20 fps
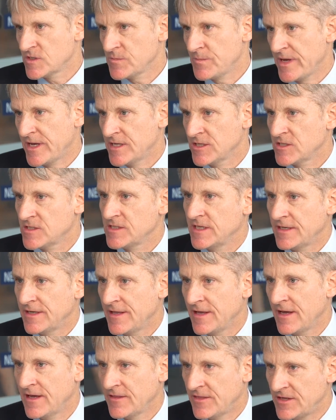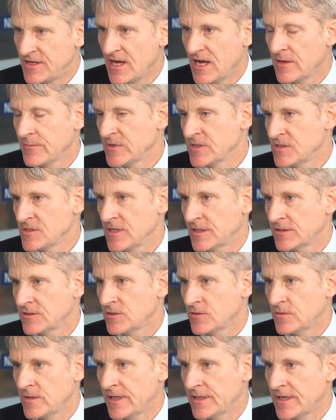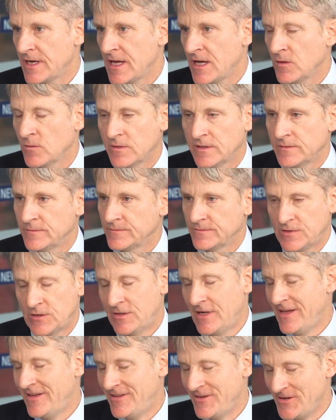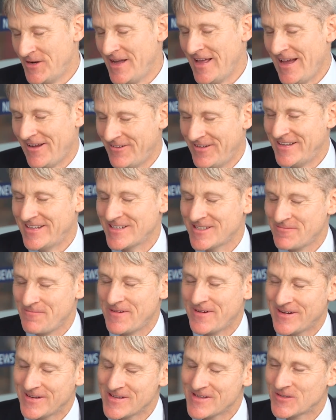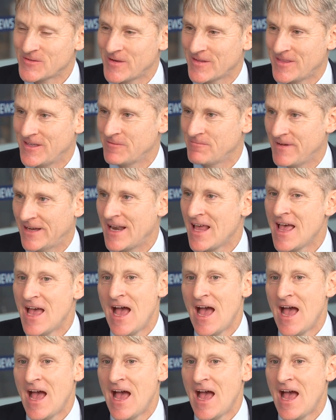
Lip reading: space in the diamond sector right now? You have experience with it, but